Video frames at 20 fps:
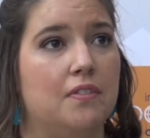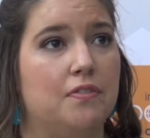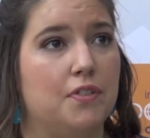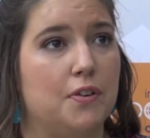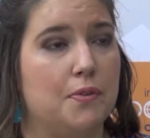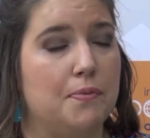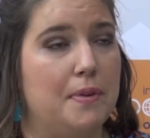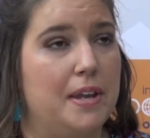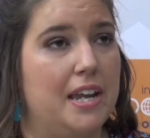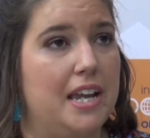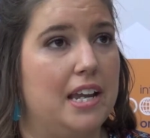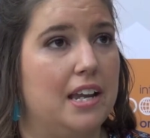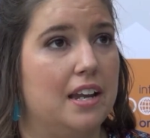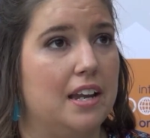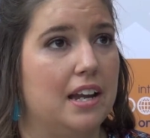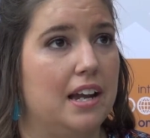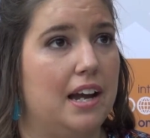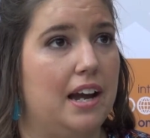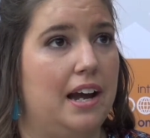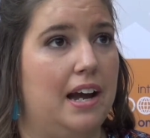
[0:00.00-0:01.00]
for
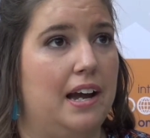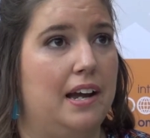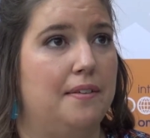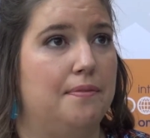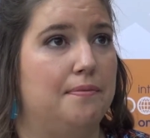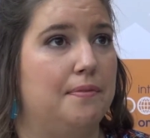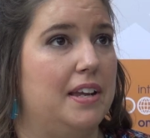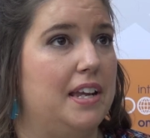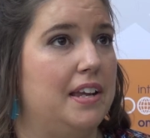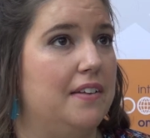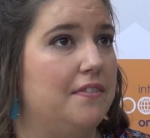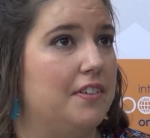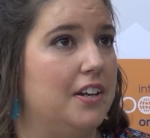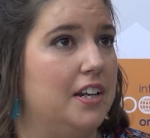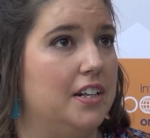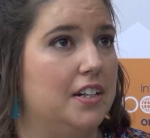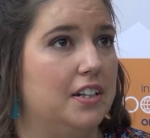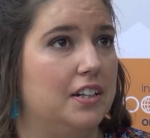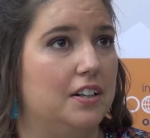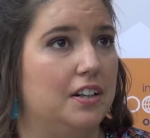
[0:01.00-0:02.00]
me,
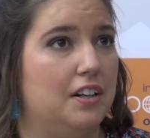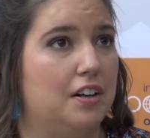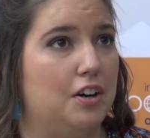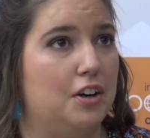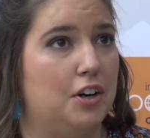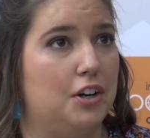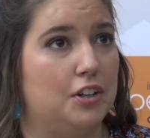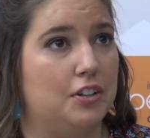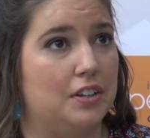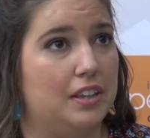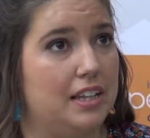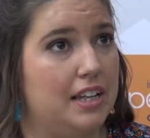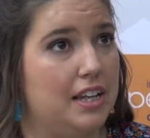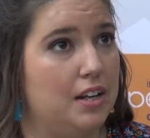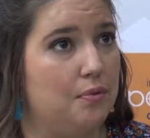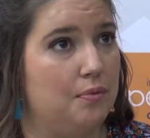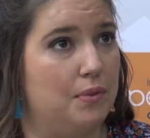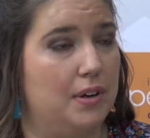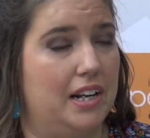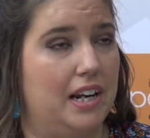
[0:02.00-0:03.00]
even
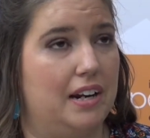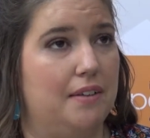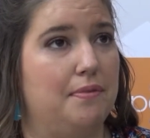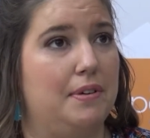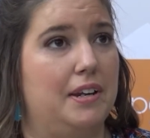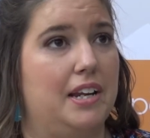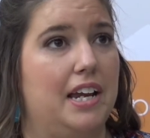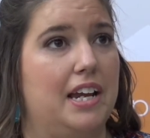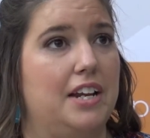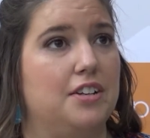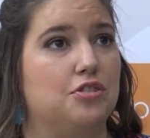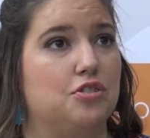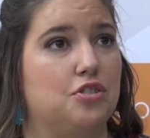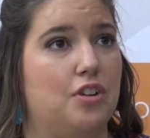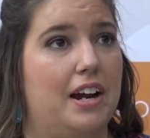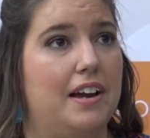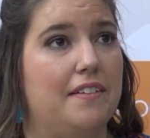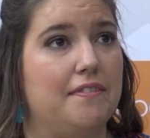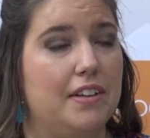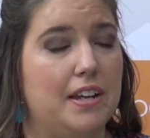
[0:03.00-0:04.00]
early when I began
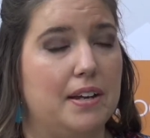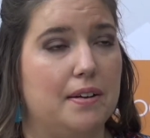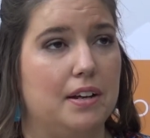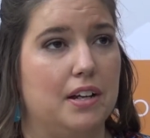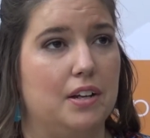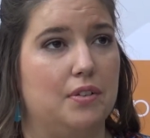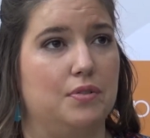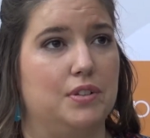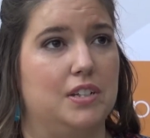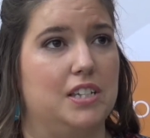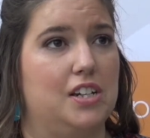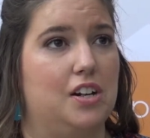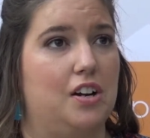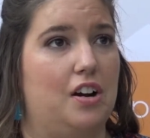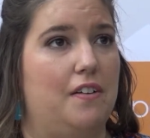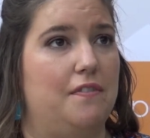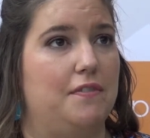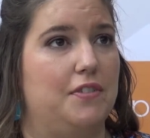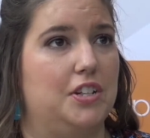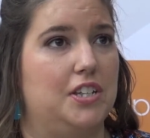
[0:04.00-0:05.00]
driving, that was a
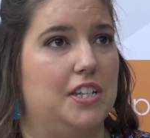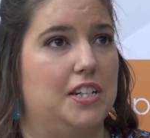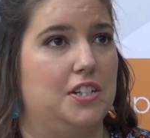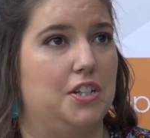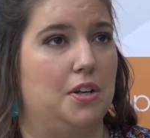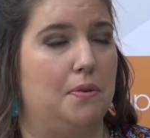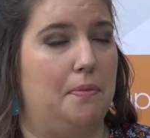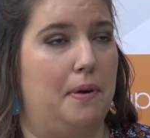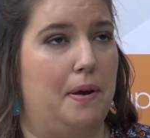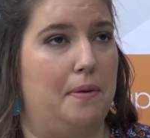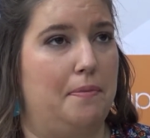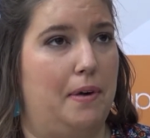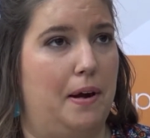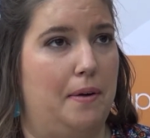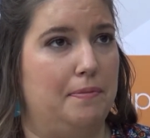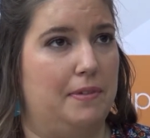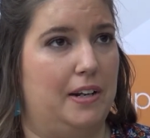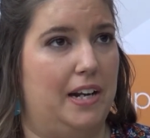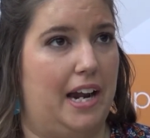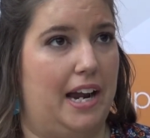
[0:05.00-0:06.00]
conversation my
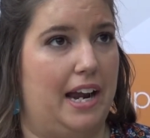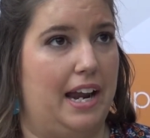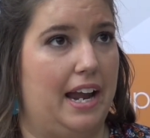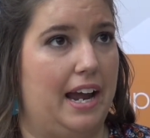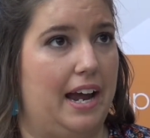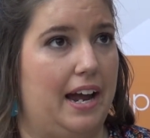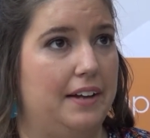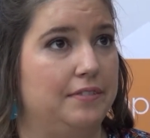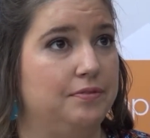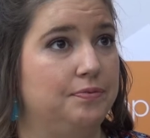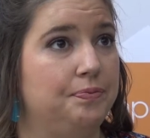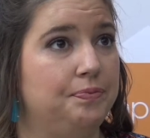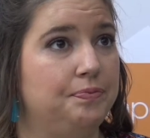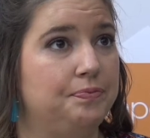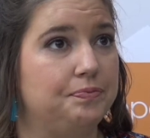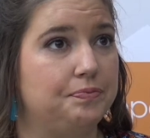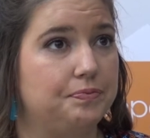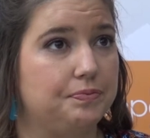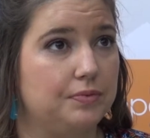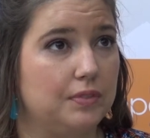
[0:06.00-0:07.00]
mom and I had
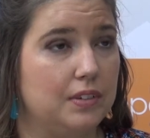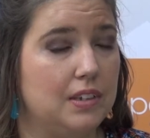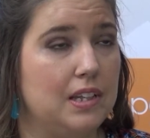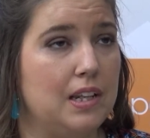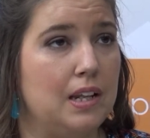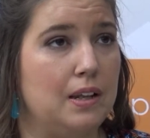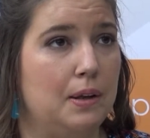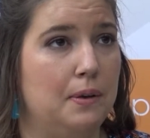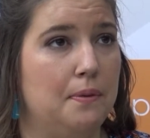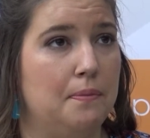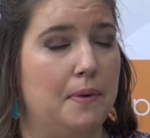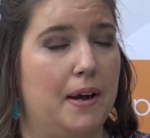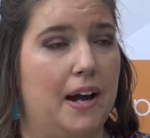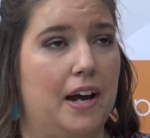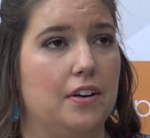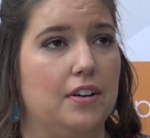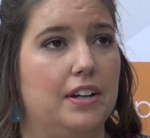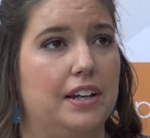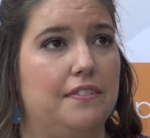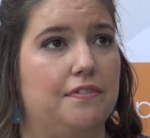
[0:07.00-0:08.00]

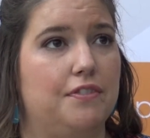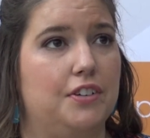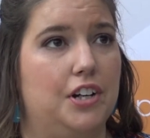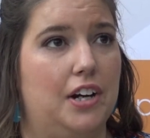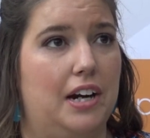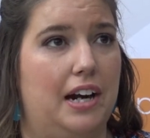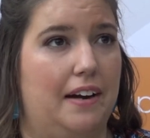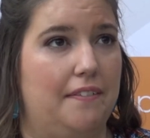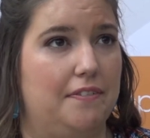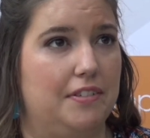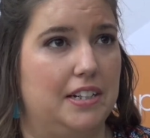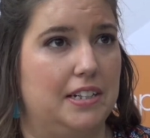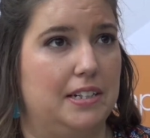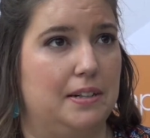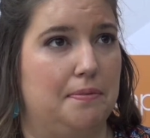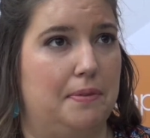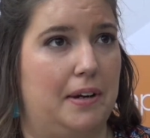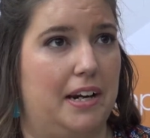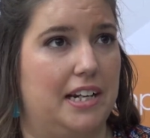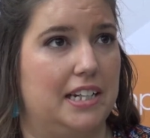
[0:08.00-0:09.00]
about, if you're having
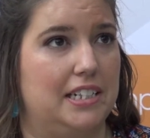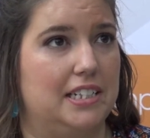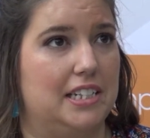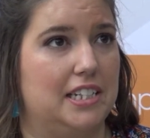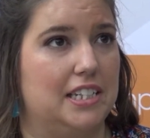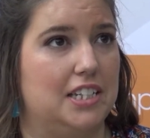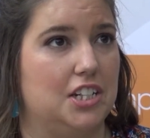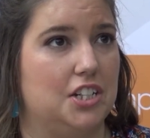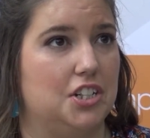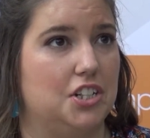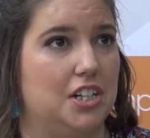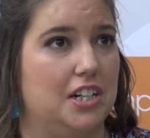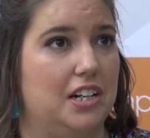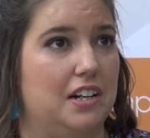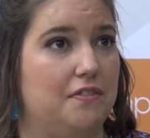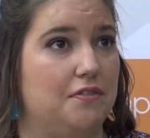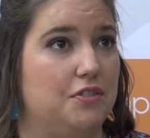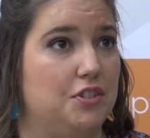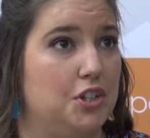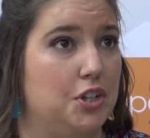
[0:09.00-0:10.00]
to make a decision
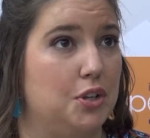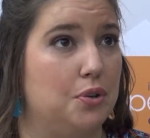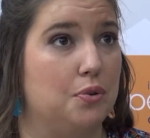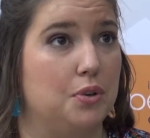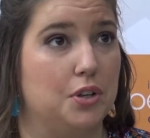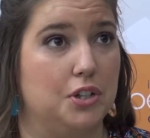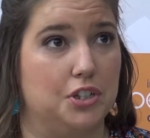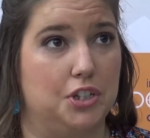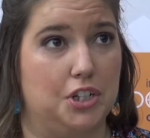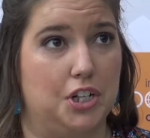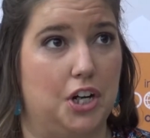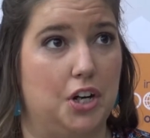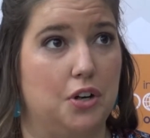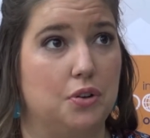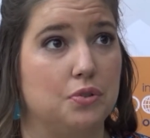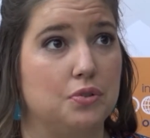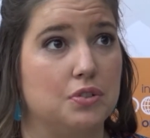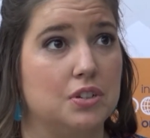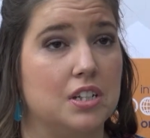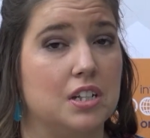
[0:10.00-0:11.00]
of do or
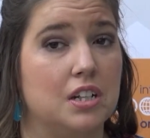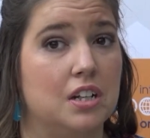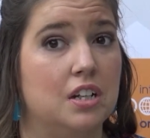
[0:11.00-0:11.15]
don't